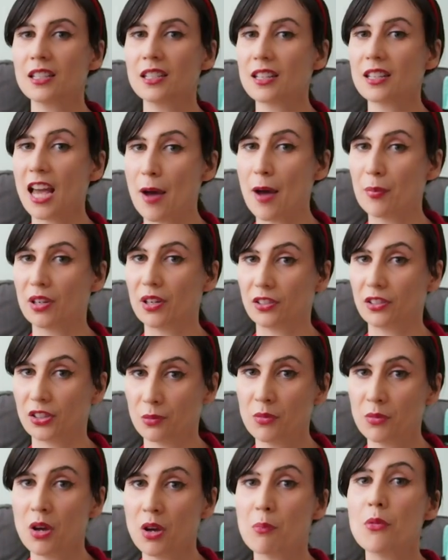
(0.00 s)
In
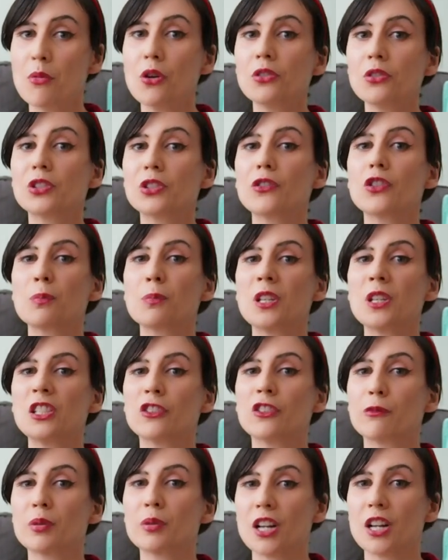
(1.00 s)
capitalism, most of the
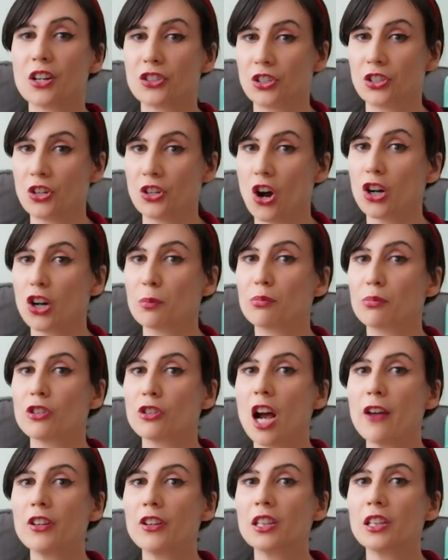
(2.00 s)
means of production are
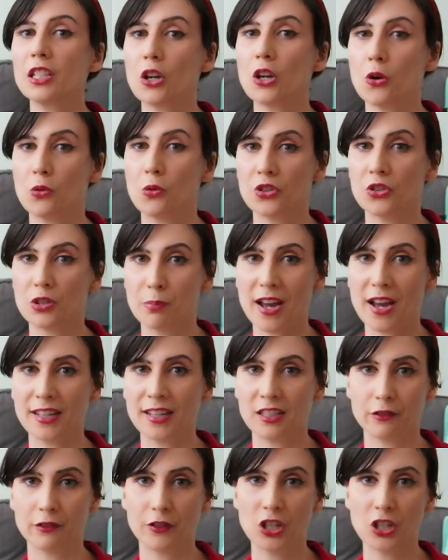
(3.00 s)
privately owned by
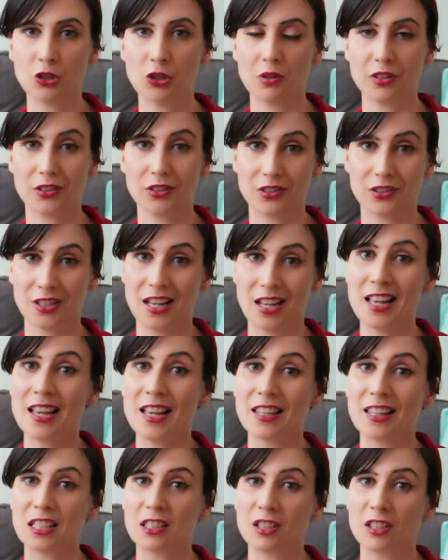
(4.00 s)
individuals.
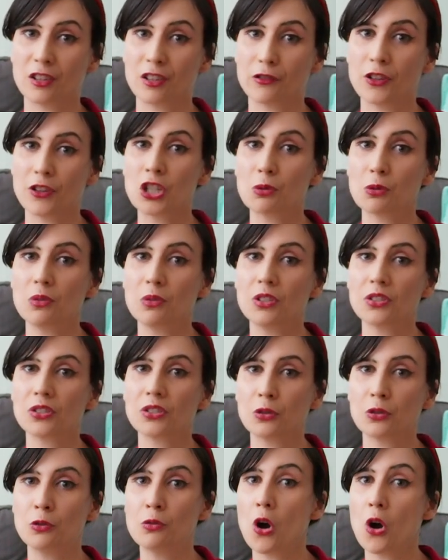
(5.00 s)
These
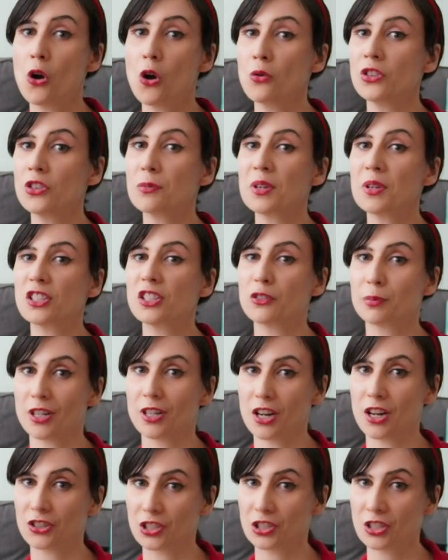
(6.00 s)
individuals who own the means of
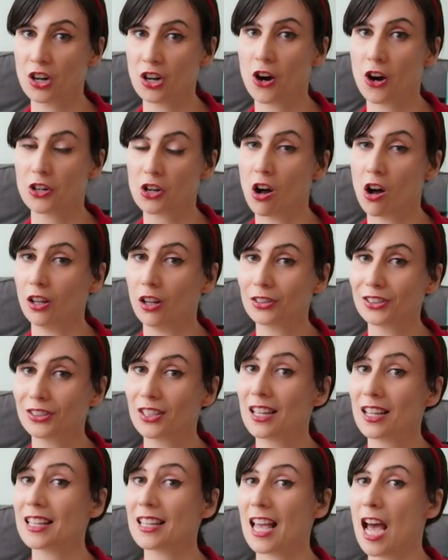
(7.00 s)
production are called
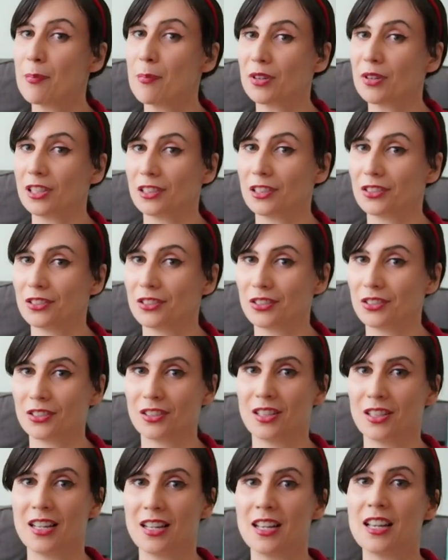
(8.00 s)
capitalists.